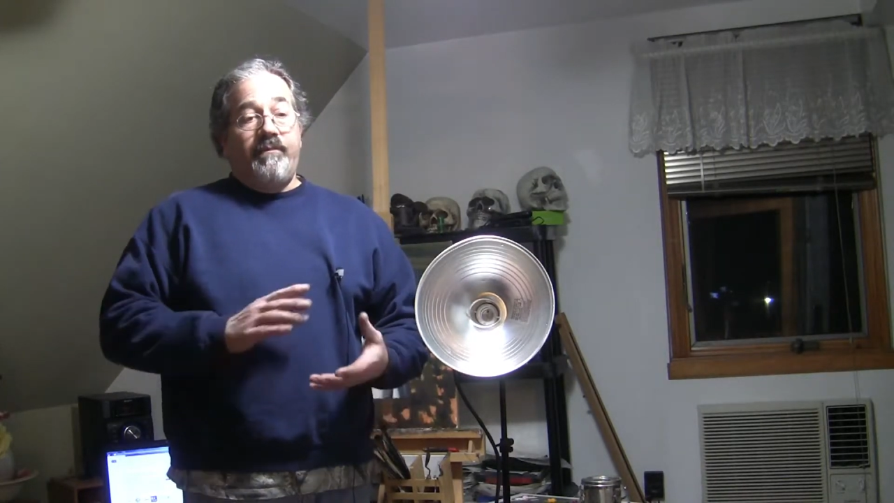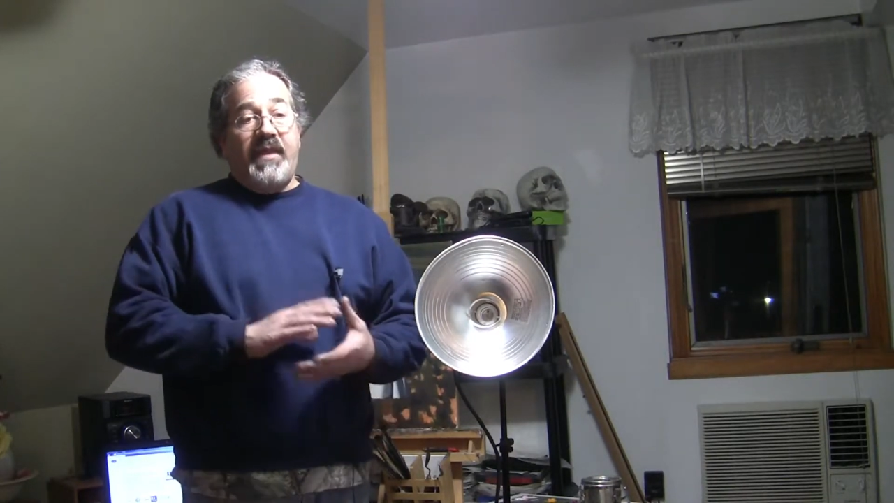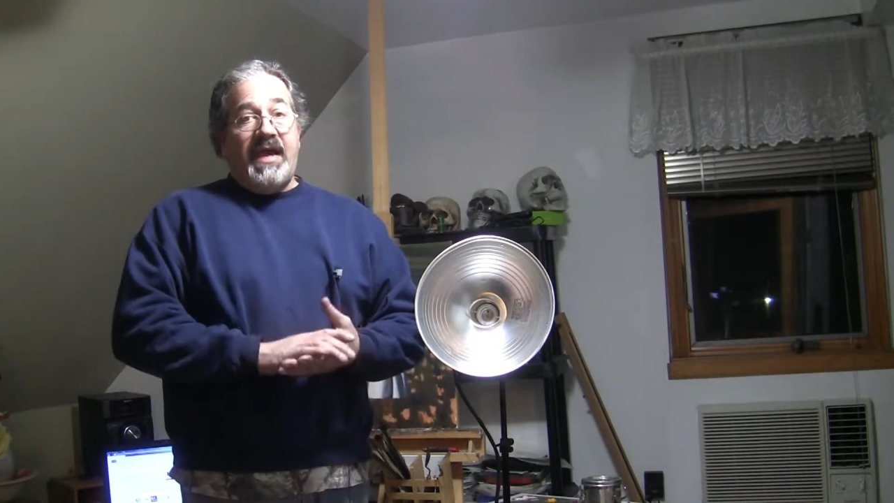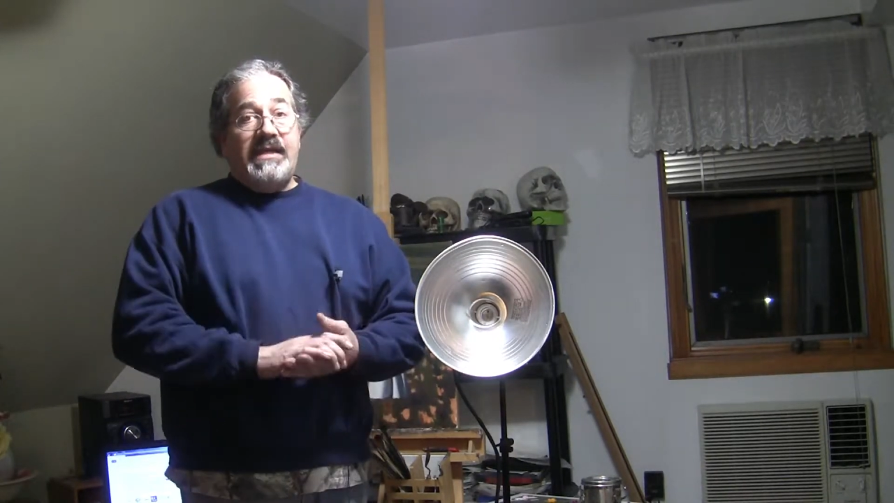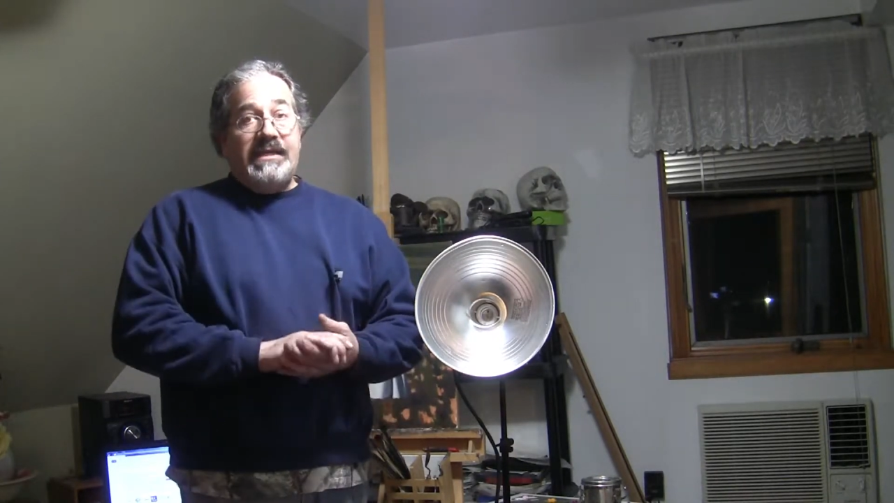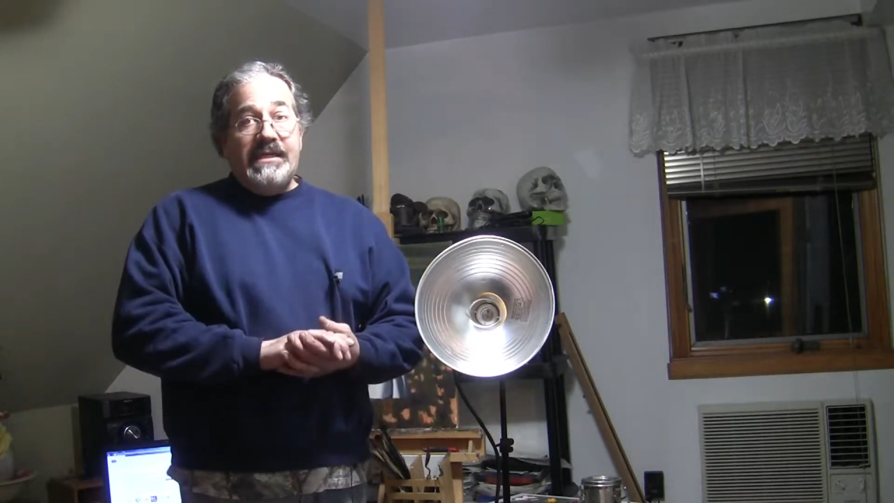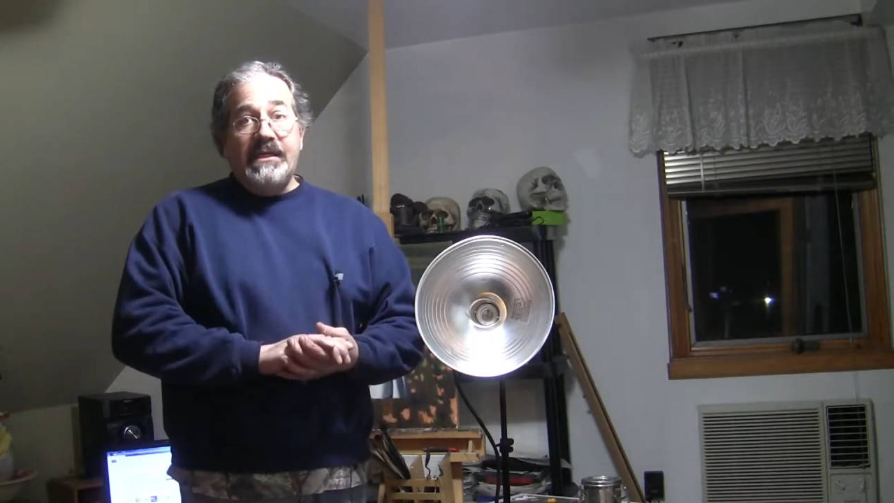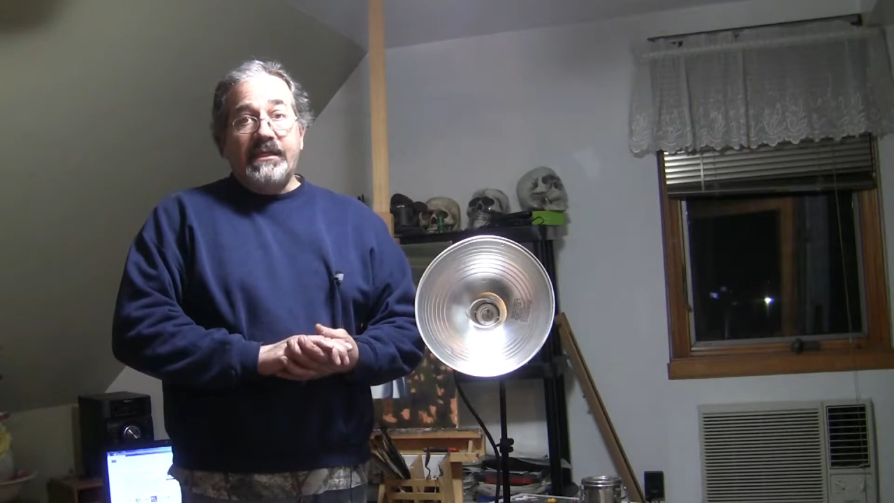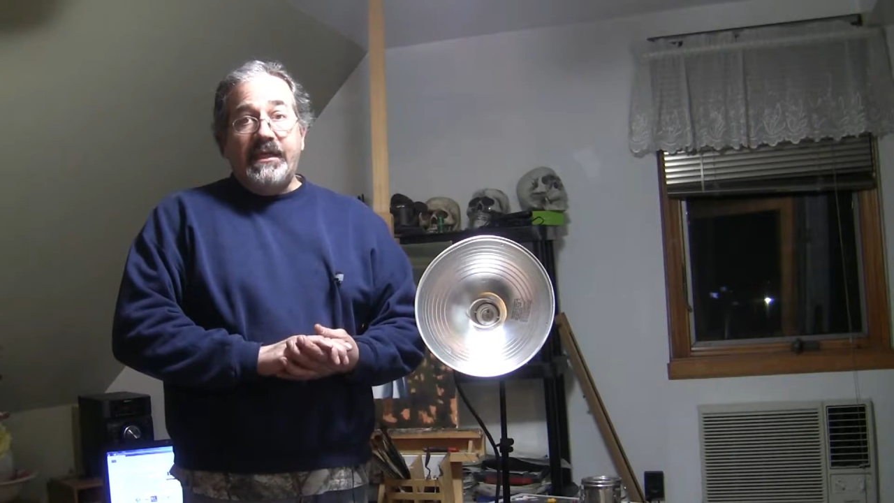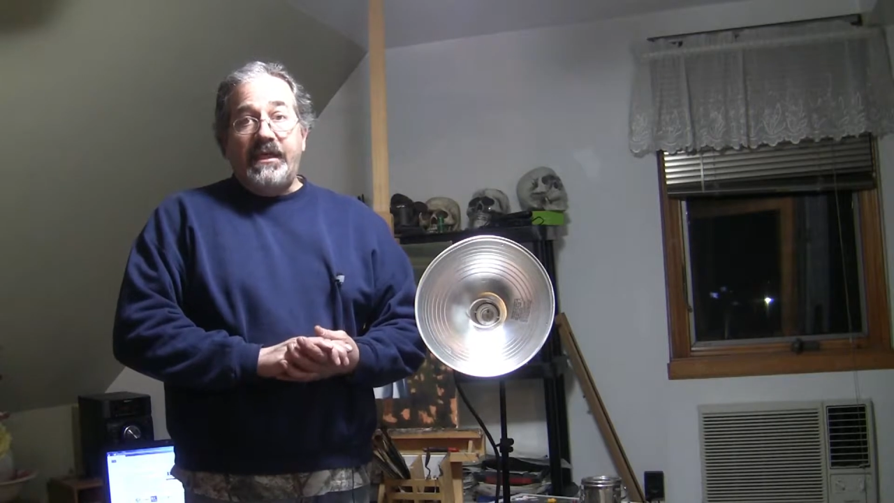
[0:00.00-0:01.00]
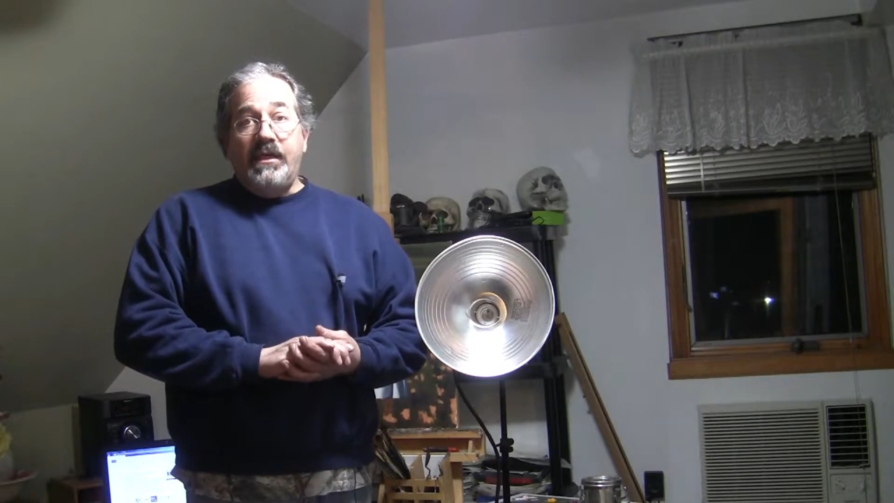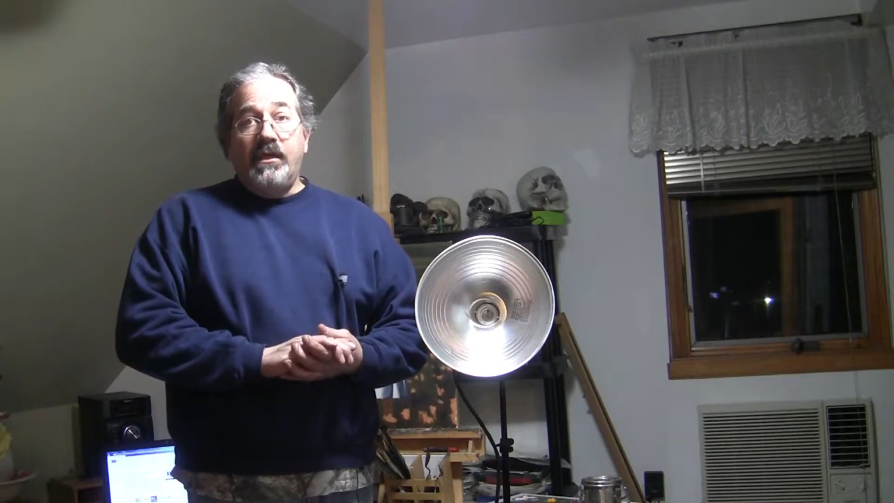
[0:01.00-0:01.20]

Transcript: Ideally,